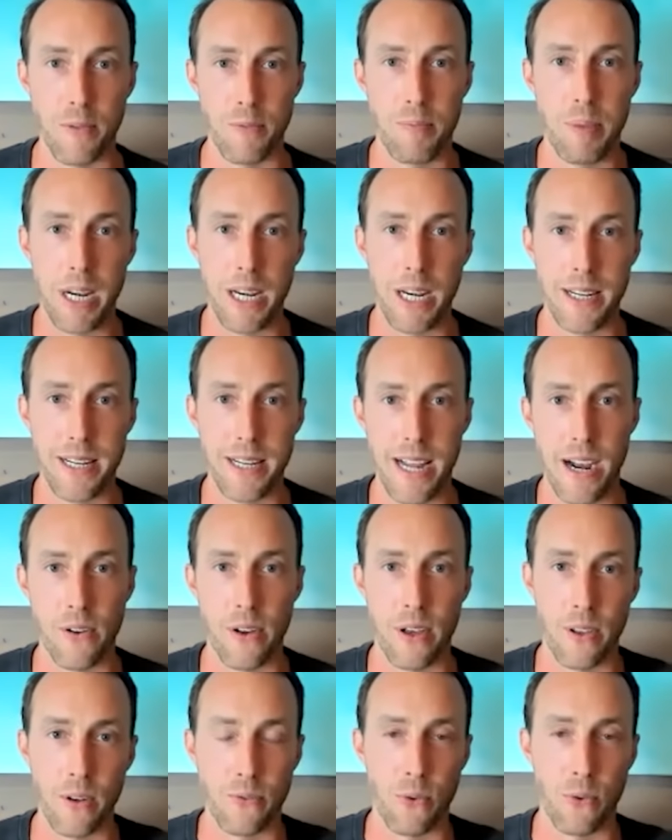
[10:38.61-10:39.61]
kind of pinning
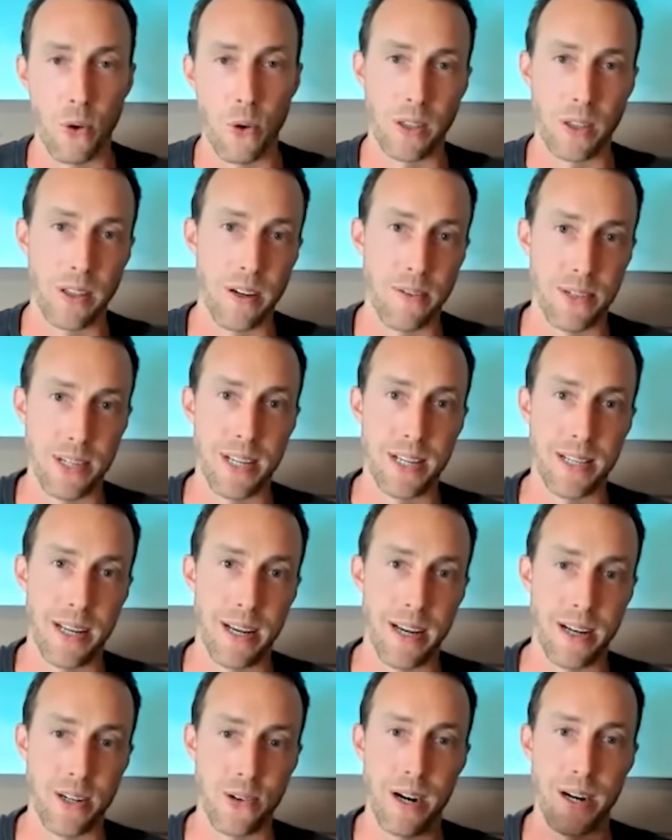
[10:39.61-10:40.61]
down other forklifts as
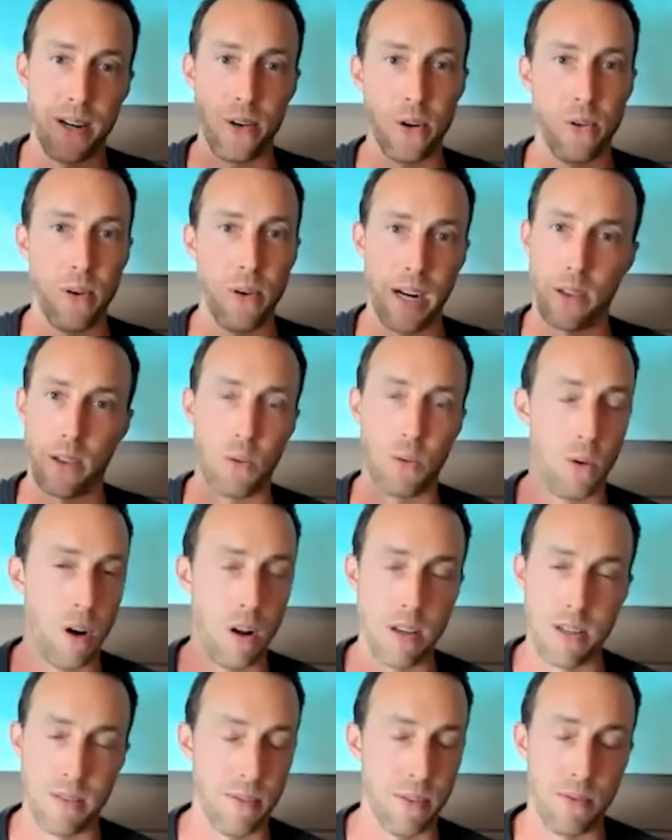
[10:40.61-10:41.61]
they tried to erect the
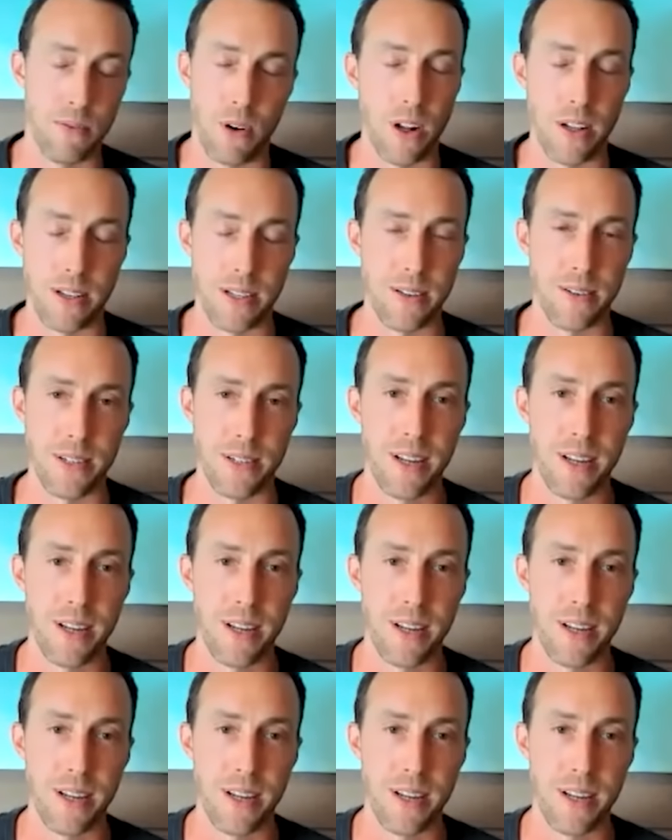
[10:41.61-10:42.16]
walls of the vault.